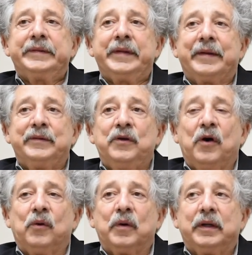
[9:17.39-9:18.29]
not
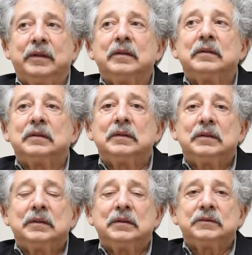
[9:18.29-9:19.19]
knowing
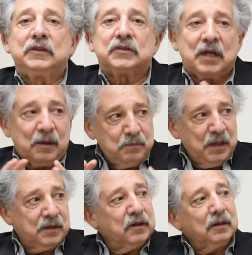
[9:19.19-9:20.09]
just how
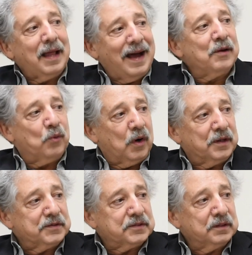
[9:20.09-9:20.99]
big the lie
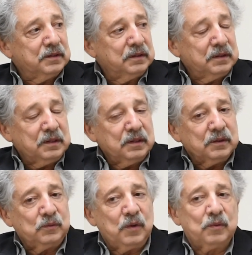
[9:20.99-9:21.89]
was.
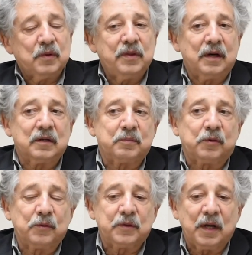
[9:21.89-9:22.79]
We were there to
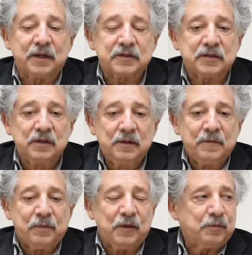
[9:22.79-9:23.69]
protest
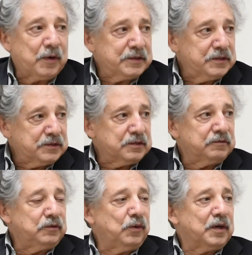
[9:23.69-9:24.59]
the presence
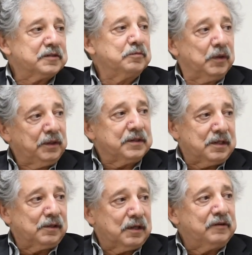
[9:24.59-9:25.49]
of U.S.
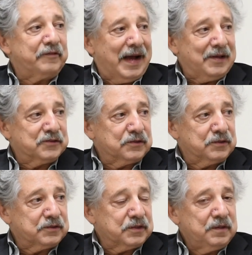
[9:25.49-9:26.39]
military
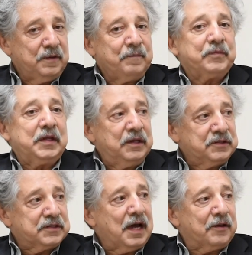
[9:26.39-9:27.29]
advisors
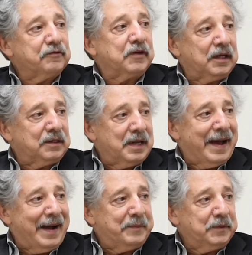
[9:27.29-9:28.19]
in South
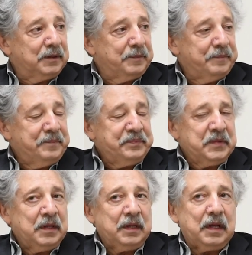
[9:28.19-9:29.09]
Vietnam.
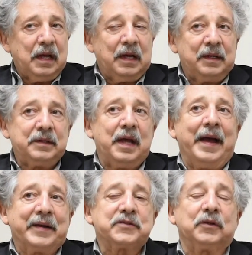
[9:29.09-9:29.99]
And
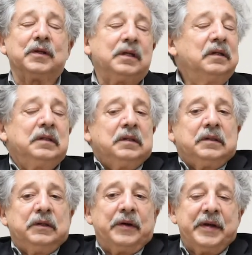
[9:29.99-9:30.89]
actually,
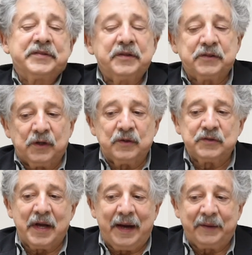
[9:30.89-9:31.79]
as it
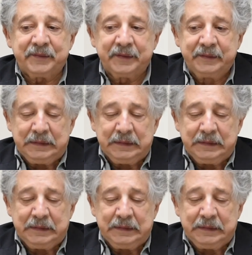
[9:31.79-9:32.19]
turns out,